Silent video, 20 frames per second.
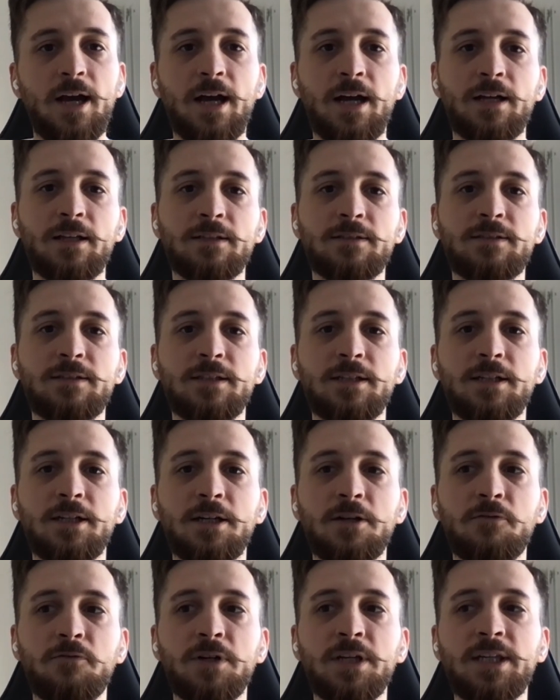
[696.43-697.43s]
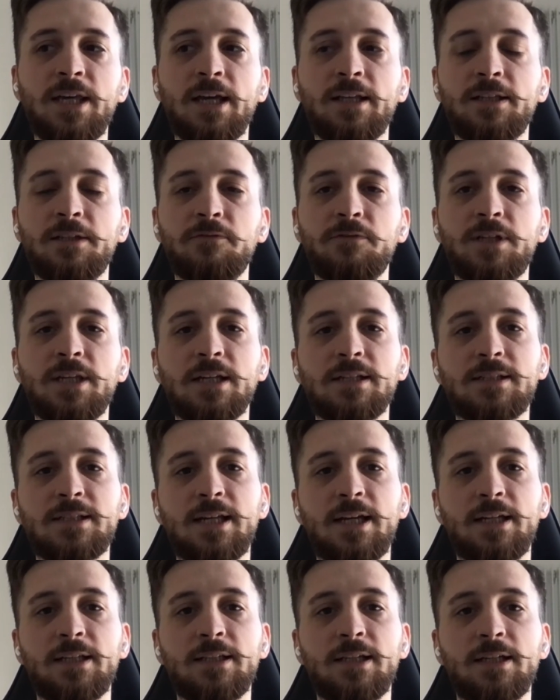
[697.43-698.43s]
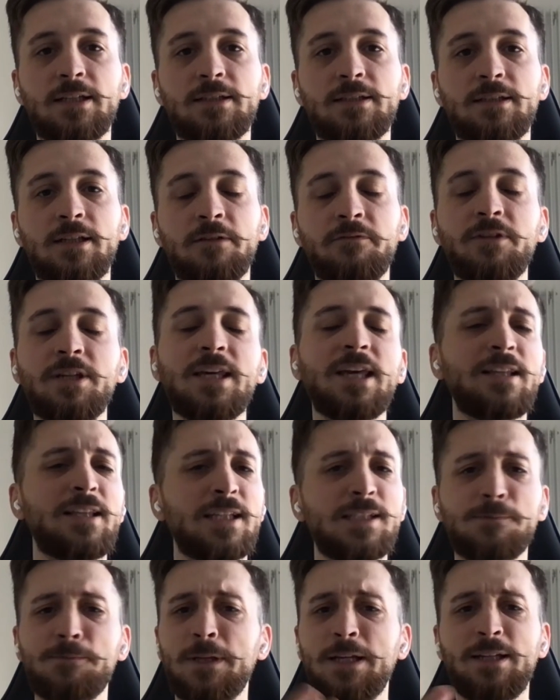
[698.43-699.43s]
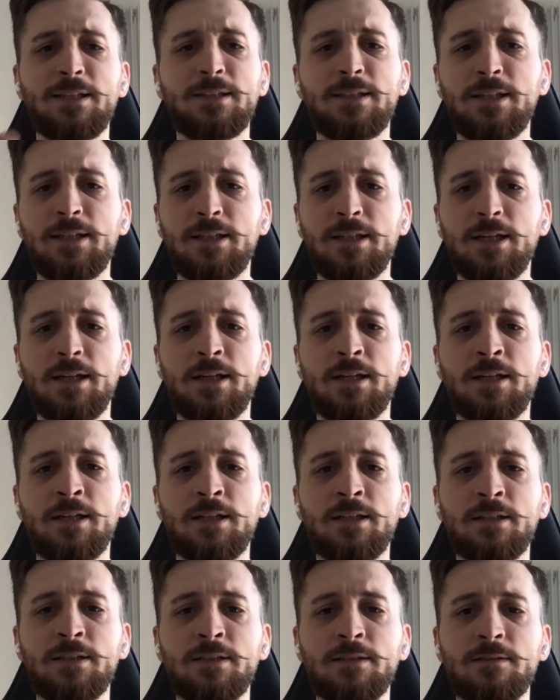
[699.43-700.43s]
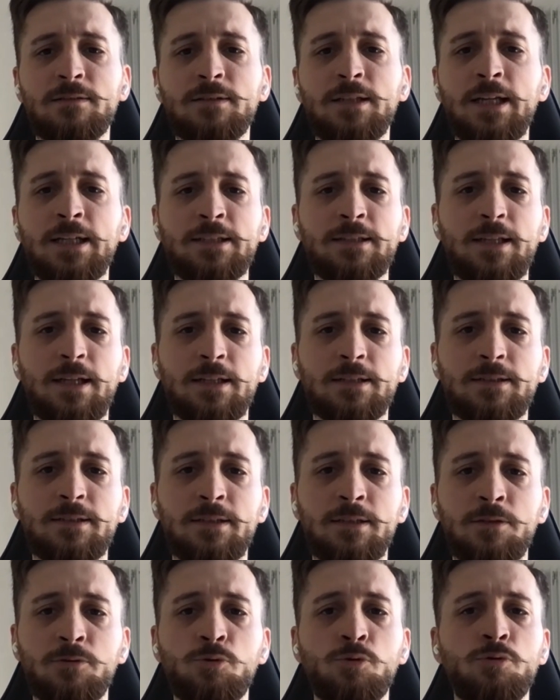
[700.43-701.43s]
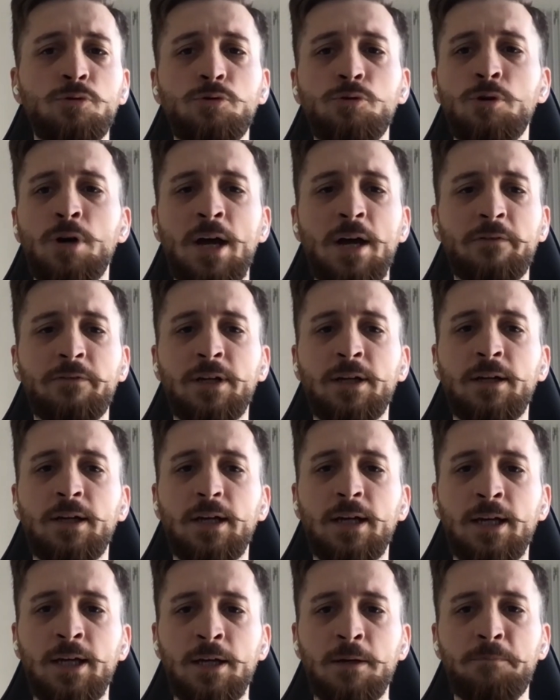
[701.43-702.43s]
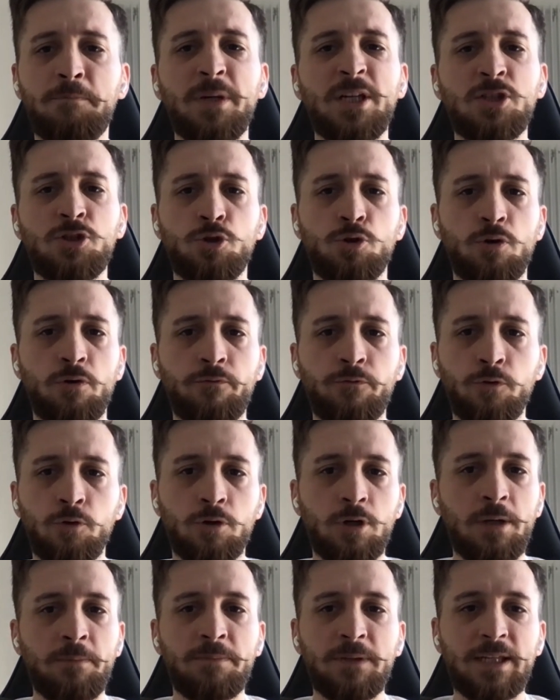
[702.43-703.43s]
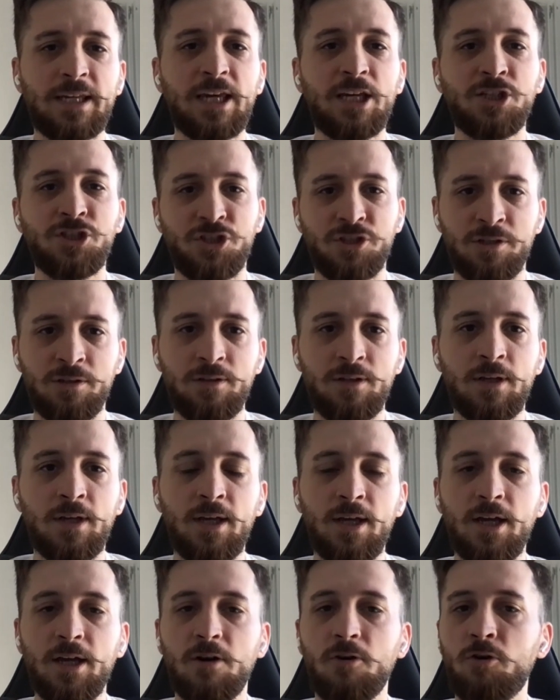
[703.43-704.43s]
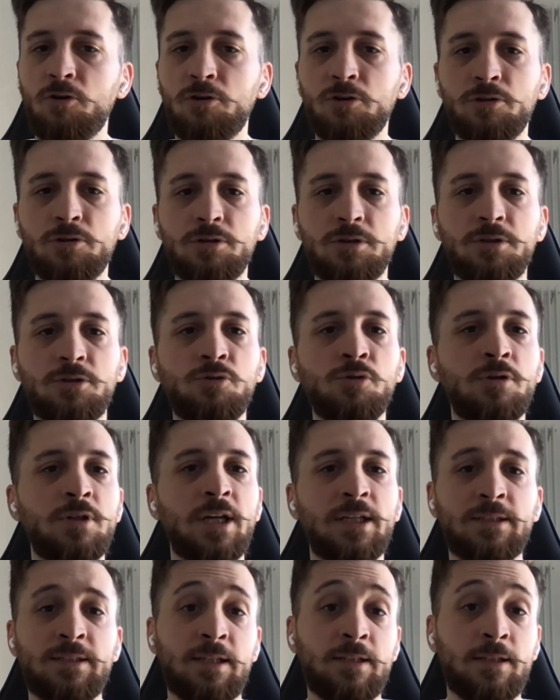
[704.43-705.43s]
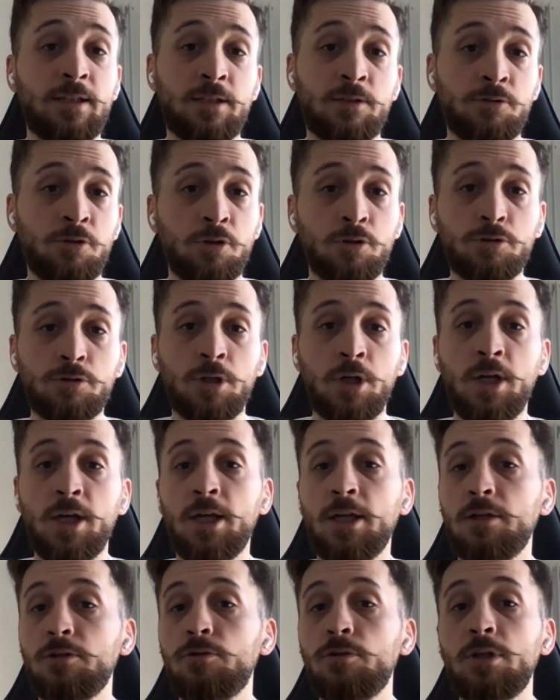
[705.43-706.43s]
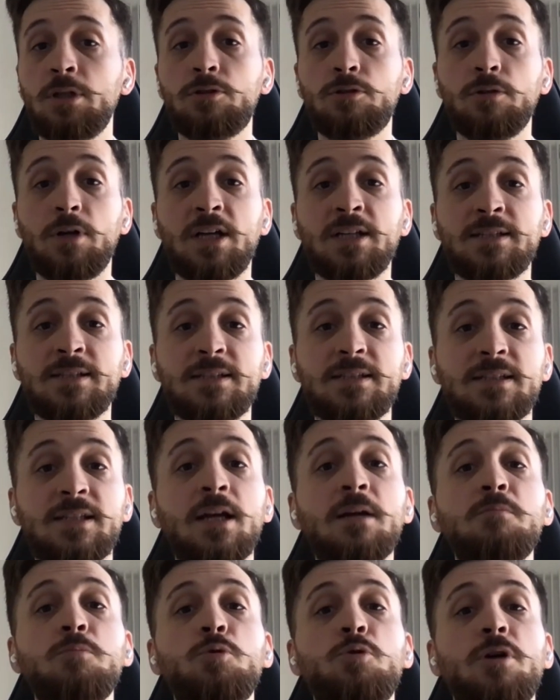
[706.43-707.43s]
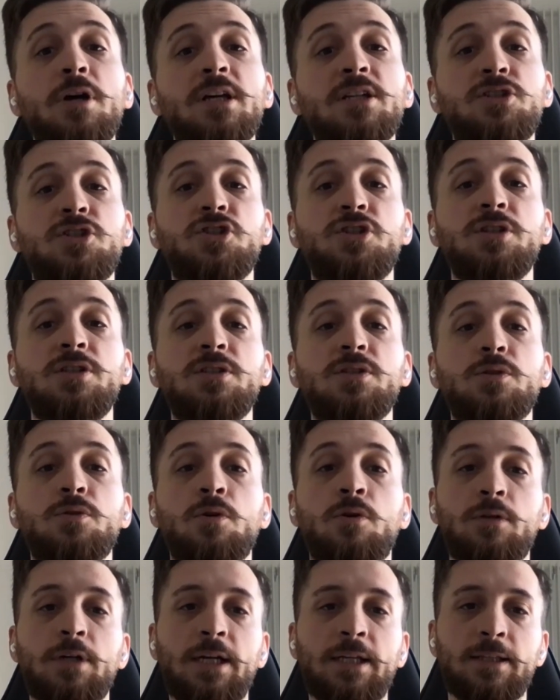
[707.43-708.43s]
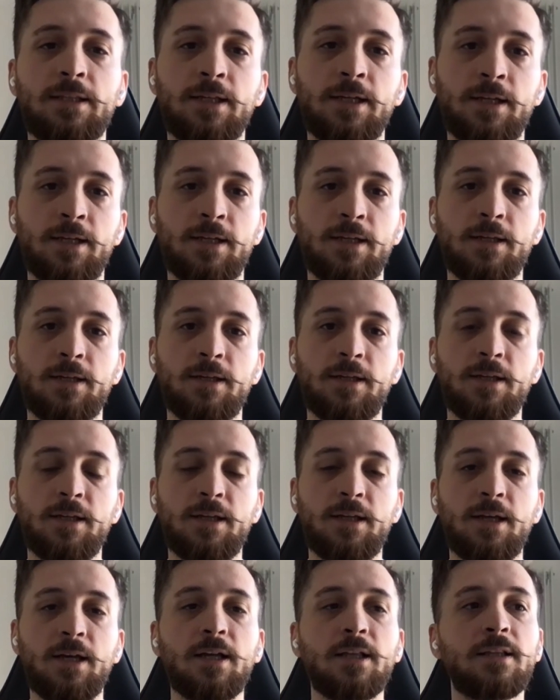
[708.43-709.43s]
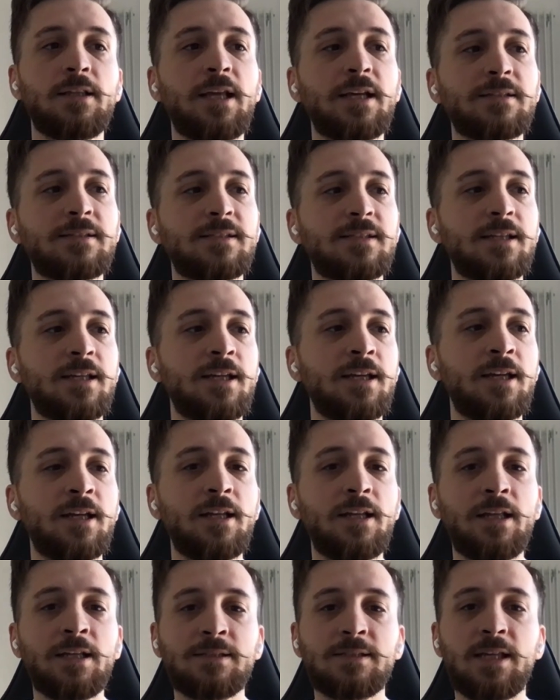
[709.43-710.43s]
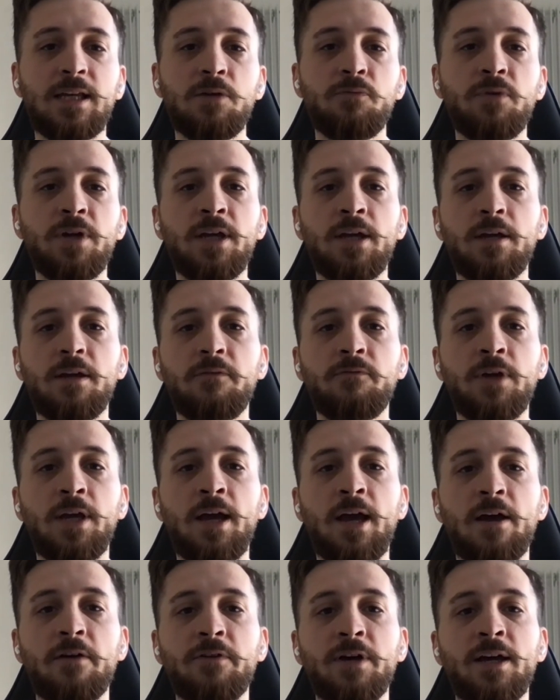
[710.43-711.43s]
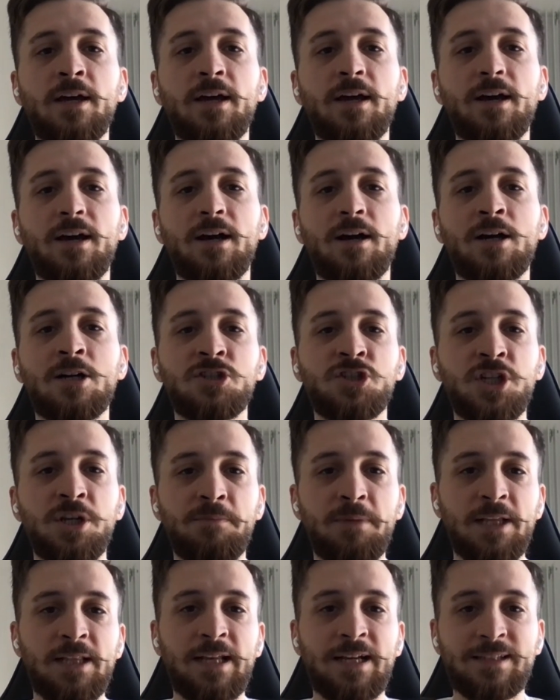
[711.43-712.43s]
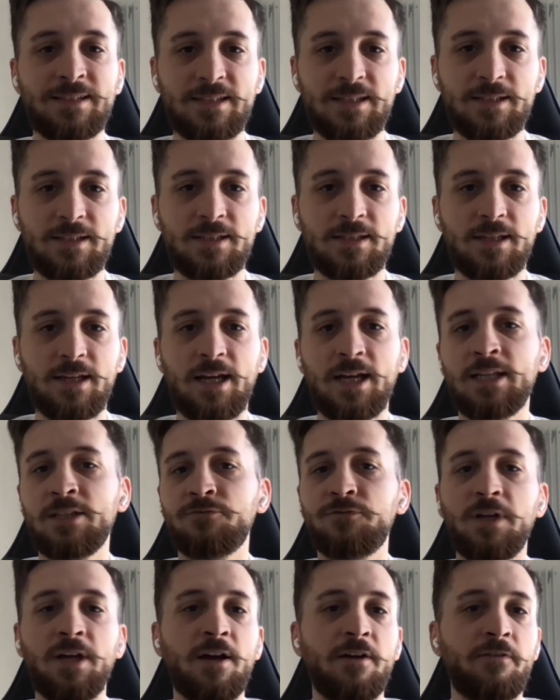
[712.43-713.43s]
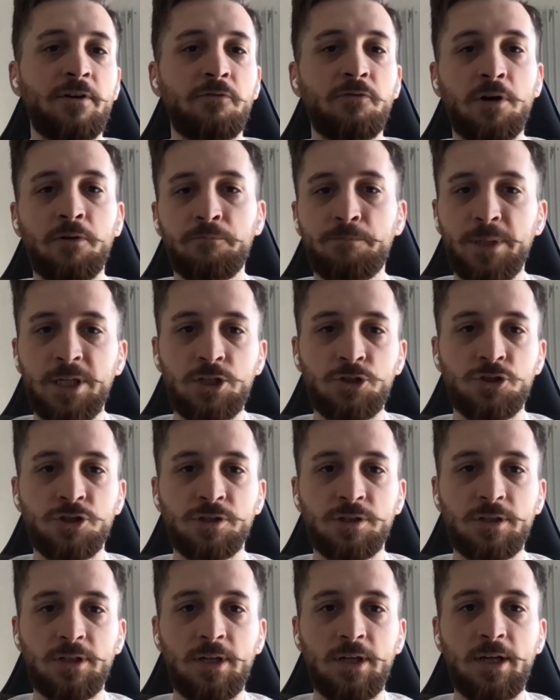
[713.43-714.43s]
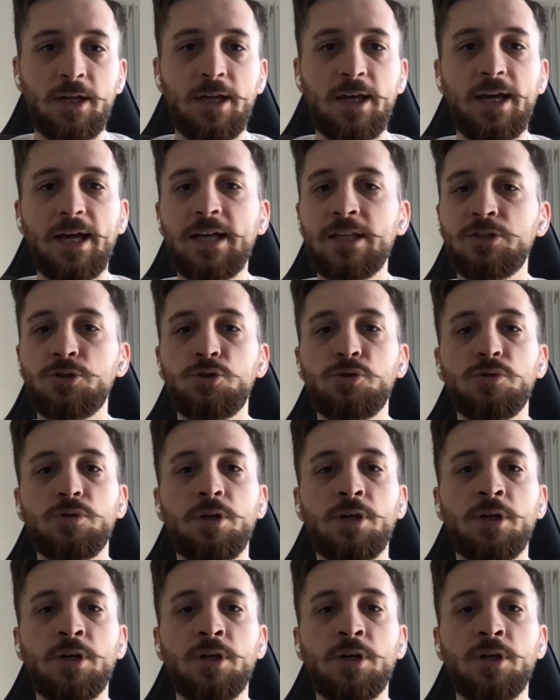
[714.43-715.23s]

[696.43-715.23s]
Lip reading: and we can say that we can explain it like that. You have a picture of your application, or you get an error. You need to ask some questions correctly. Let's say we have a RGB lenses and we have a one picture, and